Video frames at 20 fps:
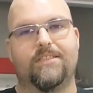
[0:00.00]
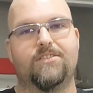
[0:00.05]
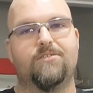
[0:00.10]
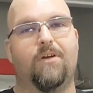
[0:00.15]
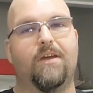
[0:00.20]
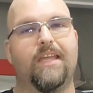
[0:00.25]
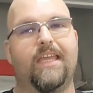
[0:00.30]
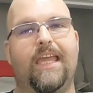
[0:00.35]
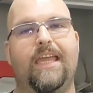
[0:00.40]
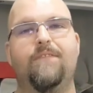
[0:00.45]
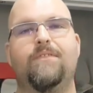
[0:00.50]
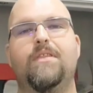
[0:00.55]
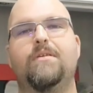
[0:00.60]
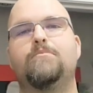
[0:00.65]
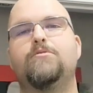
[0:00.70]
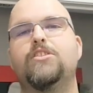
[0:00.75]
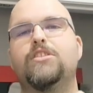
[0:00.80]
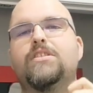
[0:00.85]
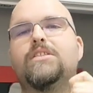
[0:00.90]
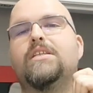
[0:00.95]
So I gave
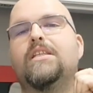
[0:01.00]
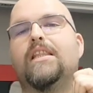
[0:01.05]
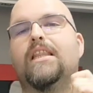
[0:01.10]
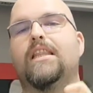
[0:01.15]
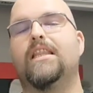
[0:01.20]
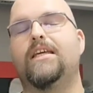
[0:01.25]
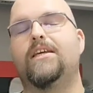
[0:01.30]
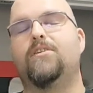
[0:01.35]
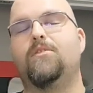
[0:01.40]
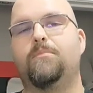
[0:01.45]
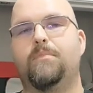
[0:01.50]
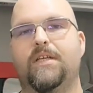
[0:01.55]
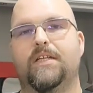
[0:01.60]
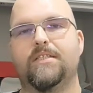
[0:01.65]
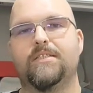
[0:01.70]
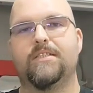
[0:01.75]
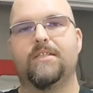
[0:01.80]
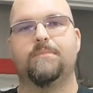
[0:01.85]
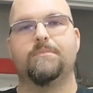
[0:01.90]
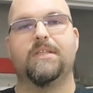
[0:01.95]
them just a little bit
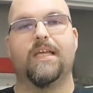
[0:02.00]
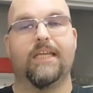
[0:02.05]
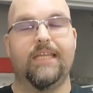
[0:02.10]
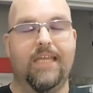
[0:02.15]
of something.